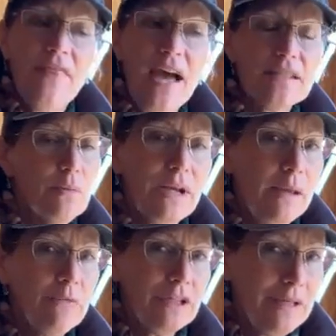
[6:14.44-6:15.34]
that's when
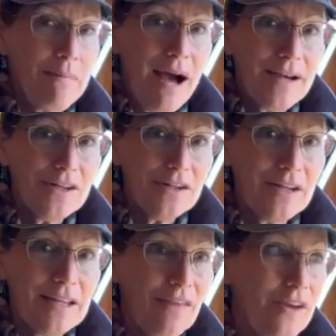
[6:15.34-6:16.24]
I'm really
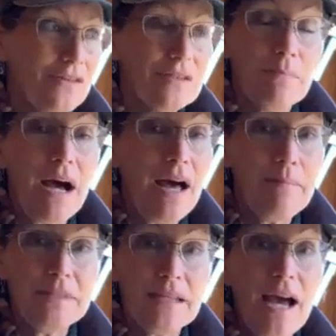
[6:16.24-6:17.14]
monitoring those
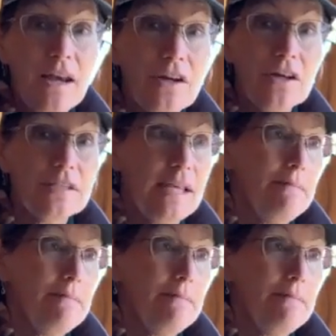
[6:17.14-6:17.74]
moms' udders.